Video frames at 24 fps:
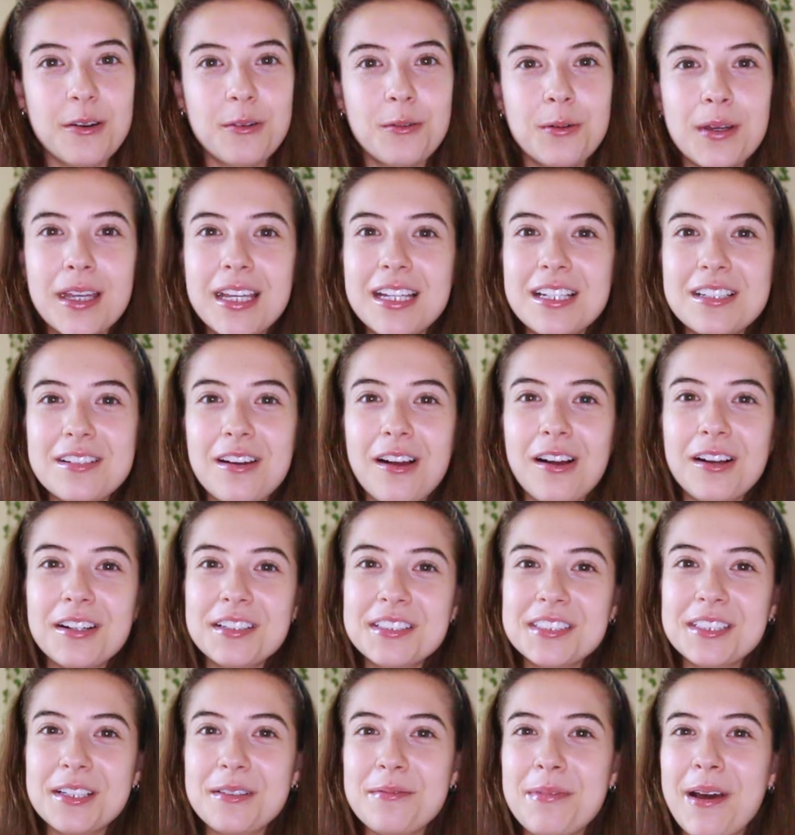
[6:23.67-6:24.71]
We
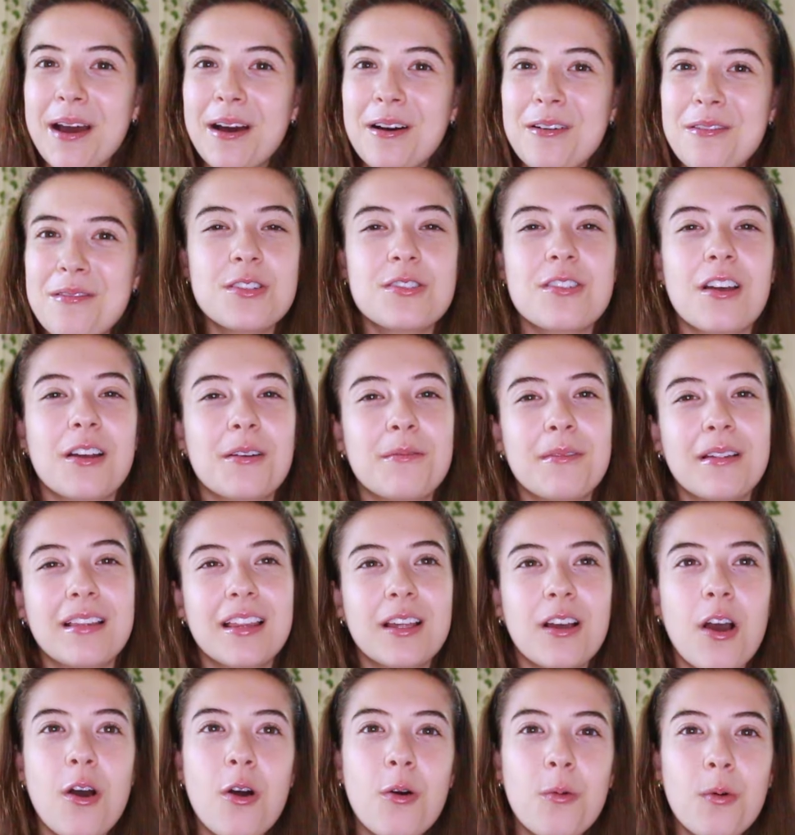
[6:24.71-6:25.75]
talked about, she's talking about
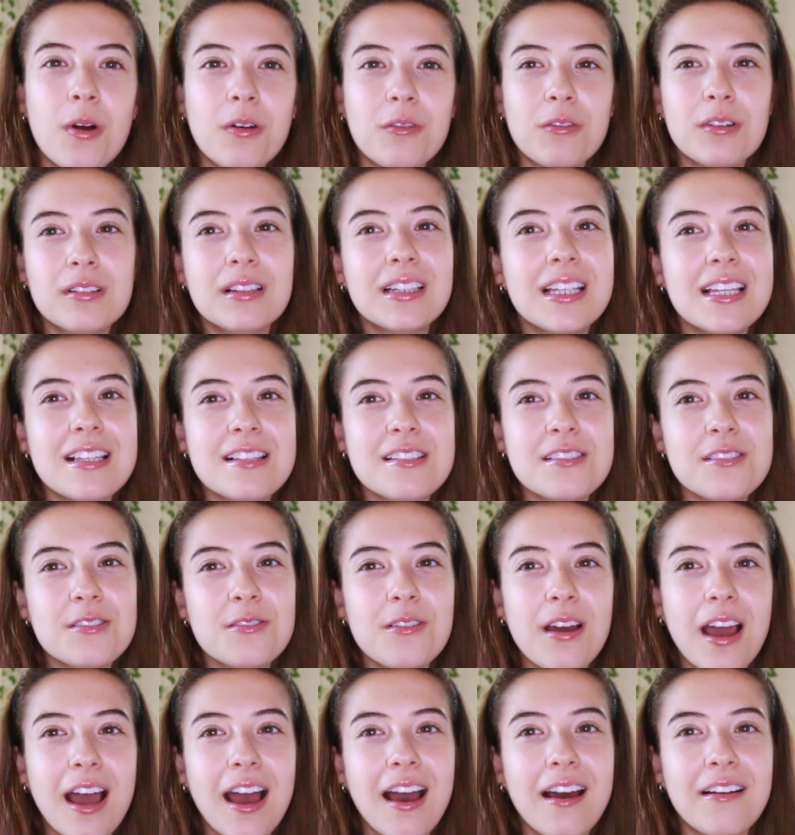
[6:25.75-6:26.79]
like, oh, what release do
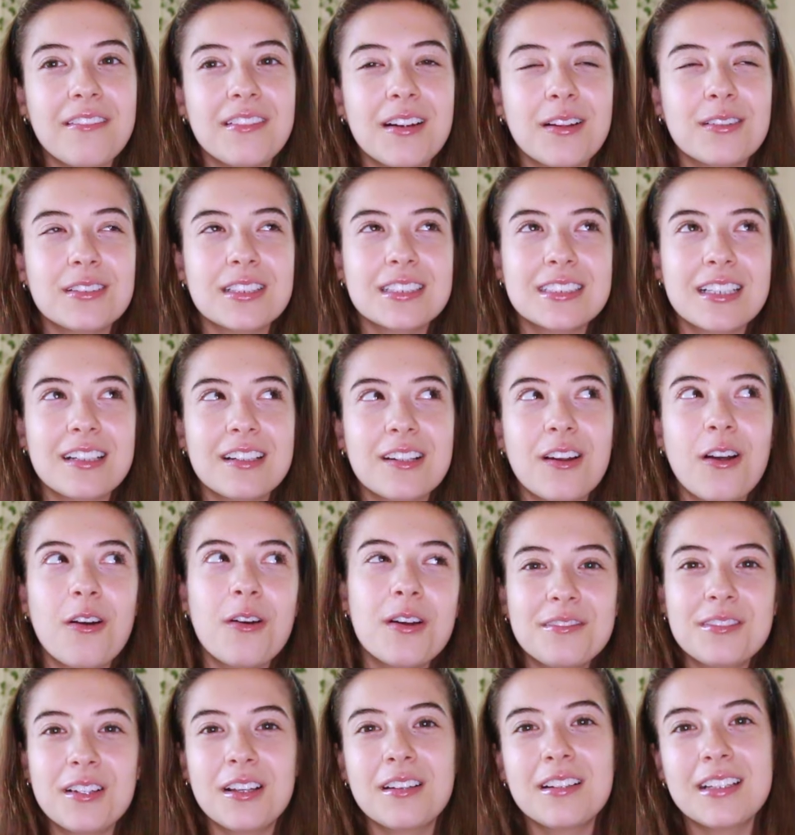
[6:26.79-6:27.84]
you have? And I was like telling her, oh,
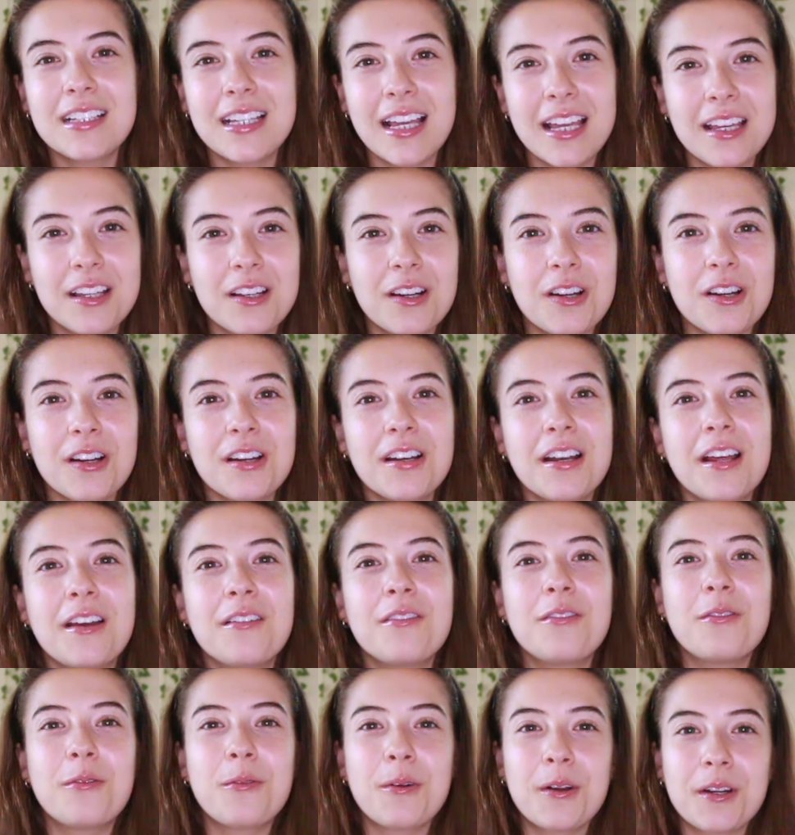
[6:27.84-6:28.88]
I did Jaeger and
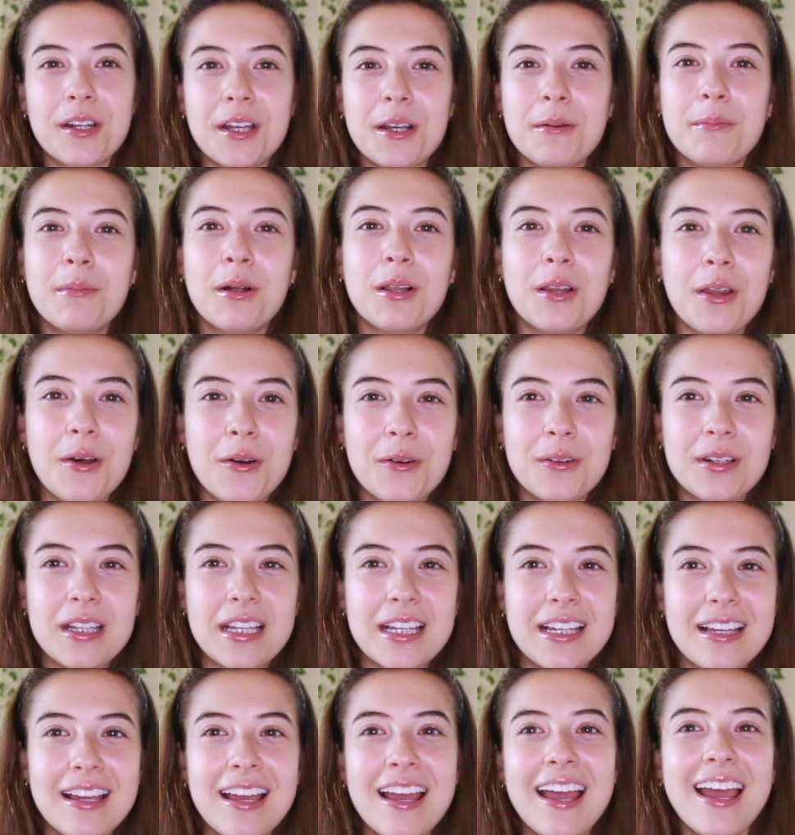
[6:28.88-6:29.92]
I'm working
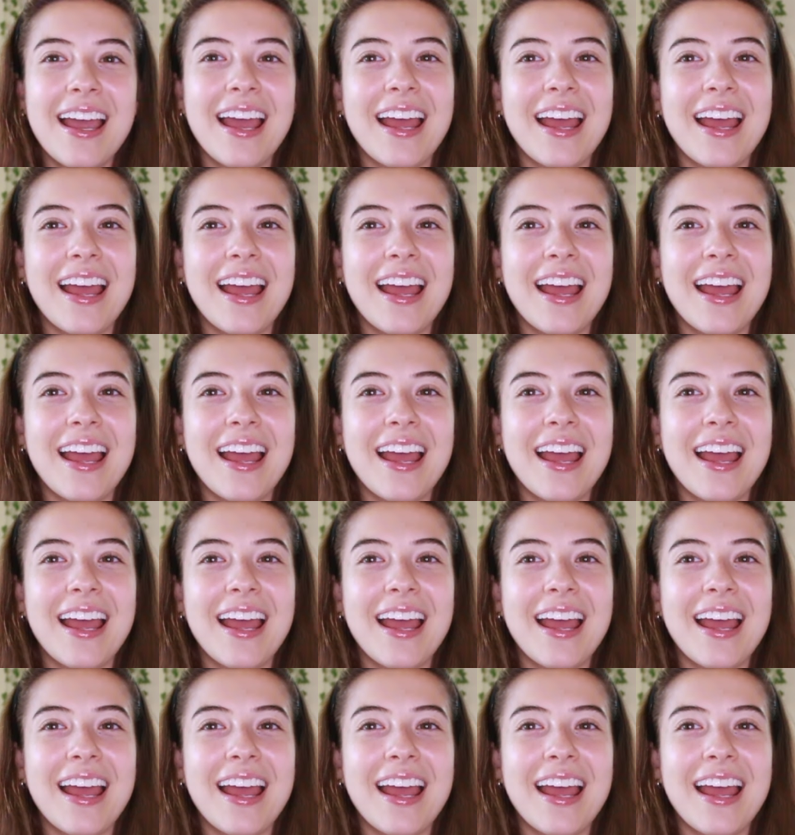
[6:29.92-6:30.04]
Maloney.